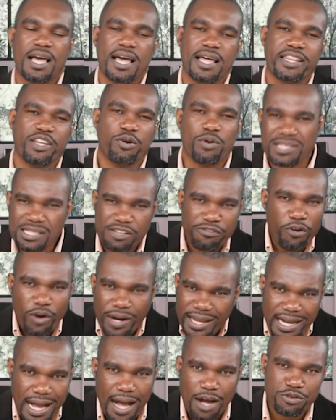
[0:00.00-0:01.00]
There was a
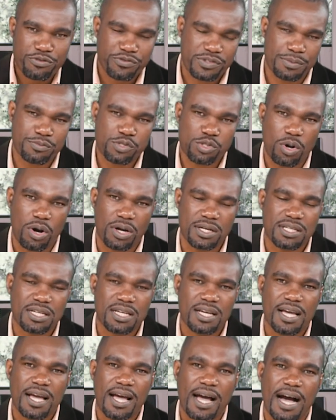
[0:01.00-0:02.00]
falling out of some sort
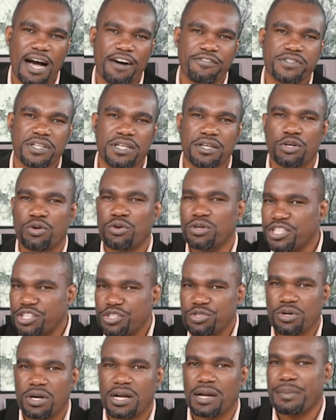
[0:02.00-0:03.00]
after
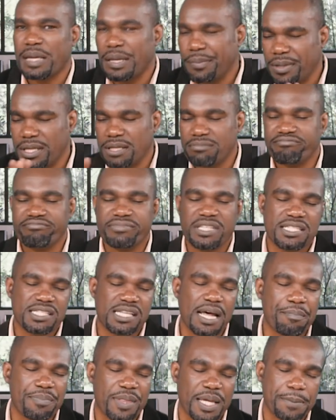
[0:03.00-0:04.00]
Kundishora maybe did
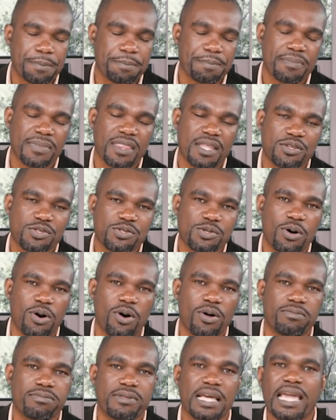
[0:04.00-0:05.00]
something.
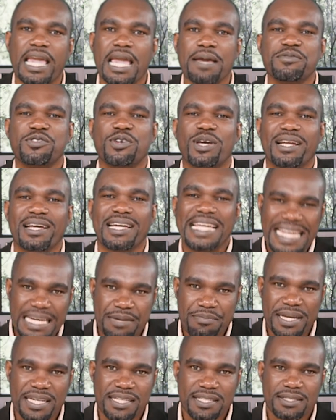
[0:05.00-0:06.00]
So they came to an
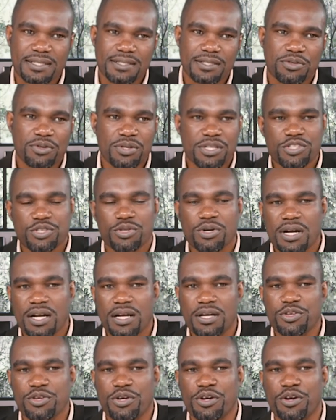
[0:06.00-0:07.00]
agreement.
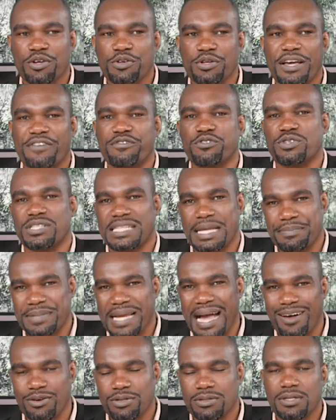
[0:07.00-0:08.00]
Kundishora, you're going to have to step
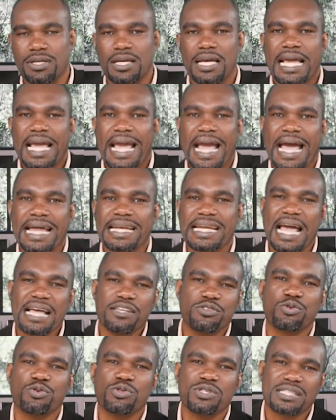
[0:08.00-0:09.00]
down. And
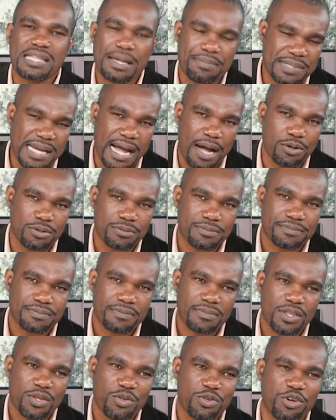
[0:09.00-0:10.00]
as you step down,
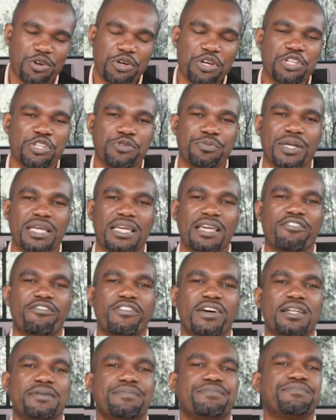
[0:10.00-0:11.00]
you're going to be
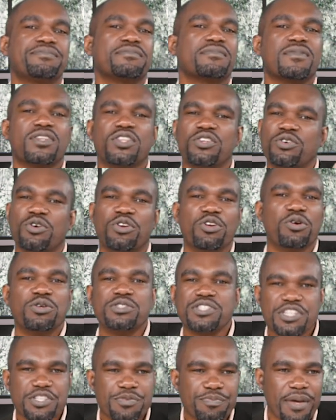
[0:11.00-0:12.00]
given your
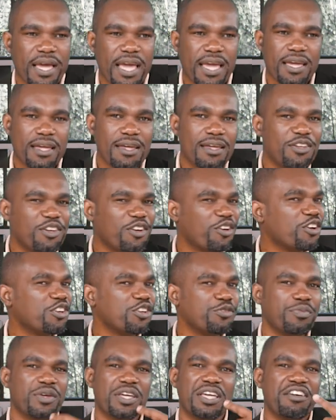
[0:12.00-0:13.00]
notice pay, you're going
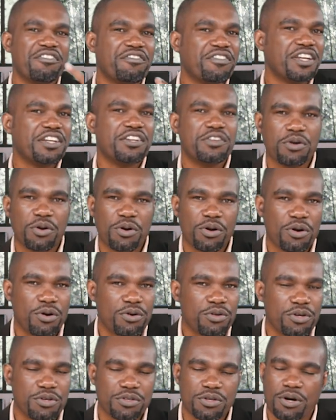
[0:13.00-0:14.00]
to be given your,
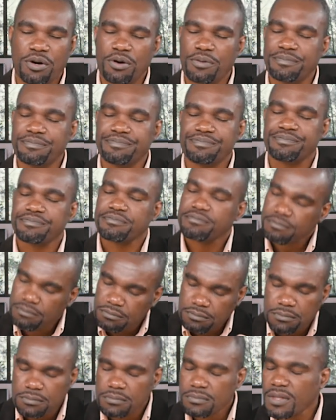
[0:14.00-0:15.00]
your, your,
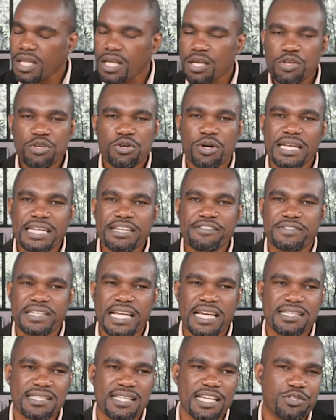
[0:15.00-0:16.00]
your leave
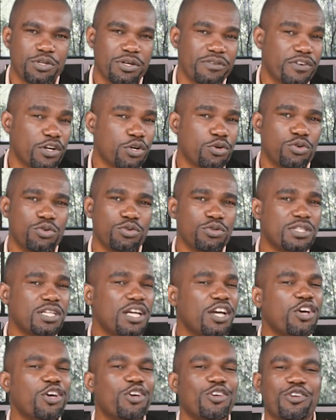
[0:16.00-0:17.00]
days that you have accrued,
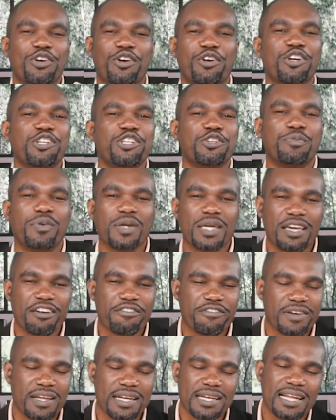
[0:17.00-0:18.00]
you're going to be
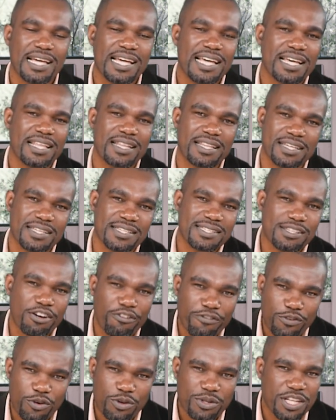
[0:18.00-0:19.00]
given the cell
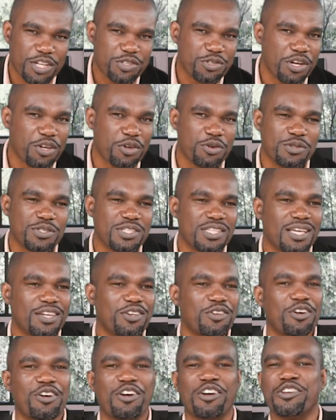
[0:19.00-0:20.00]
phone that you're using,
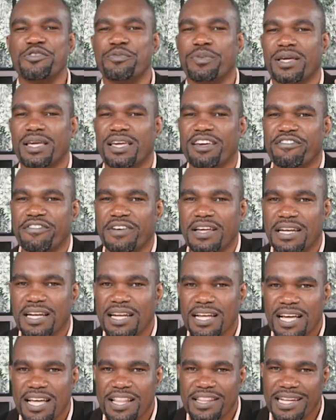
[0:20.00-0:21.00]
you're going to be given
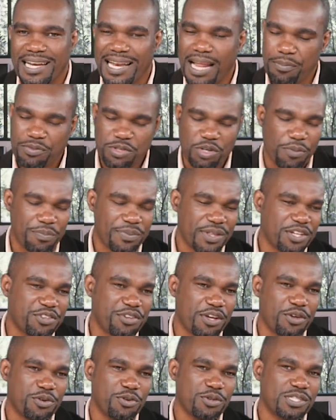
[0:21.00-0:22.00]
the laptop that
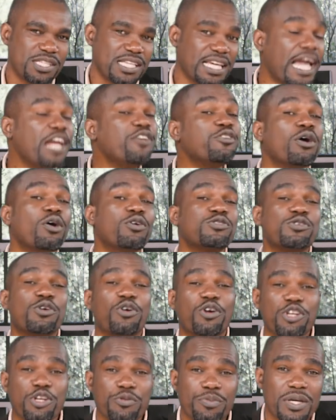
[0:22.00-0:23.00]
you're using, and you're also
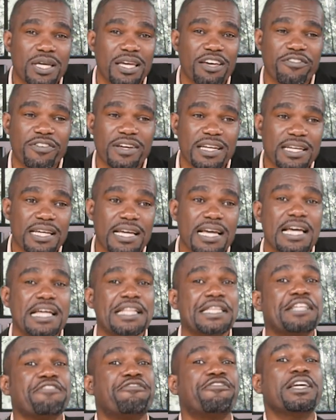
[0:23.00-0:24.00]
going to be given
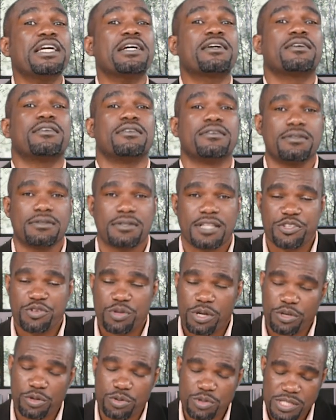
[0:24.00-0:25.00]
the vehicle that
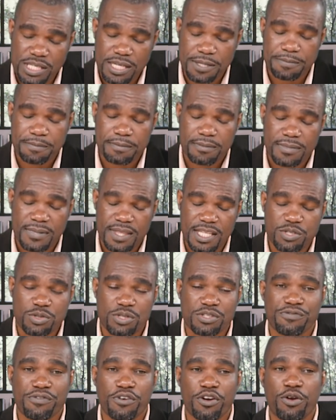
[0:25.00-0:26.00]
you're using. This
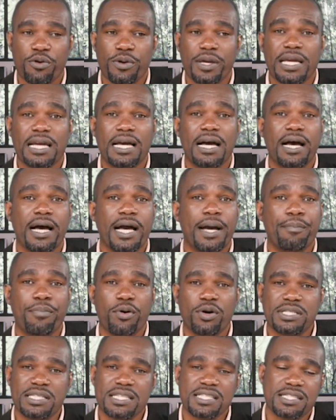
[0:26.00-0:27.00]
was following uh, a
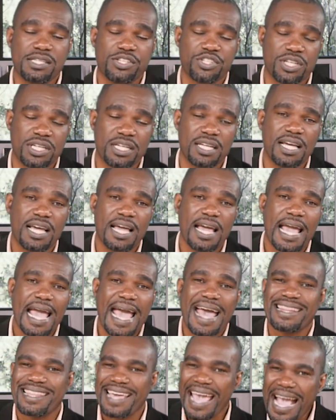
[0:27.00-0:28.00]
board decision,
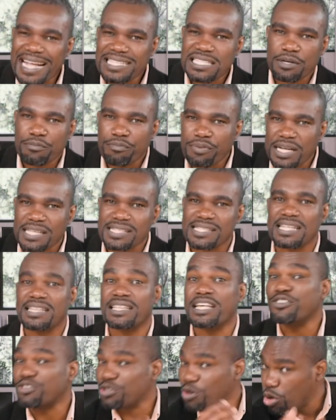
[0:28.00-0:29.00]
and the acting president
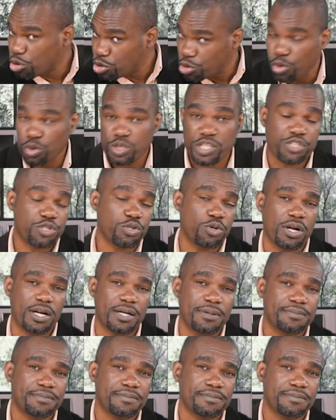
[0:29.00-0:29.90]
then wrote Kundishora.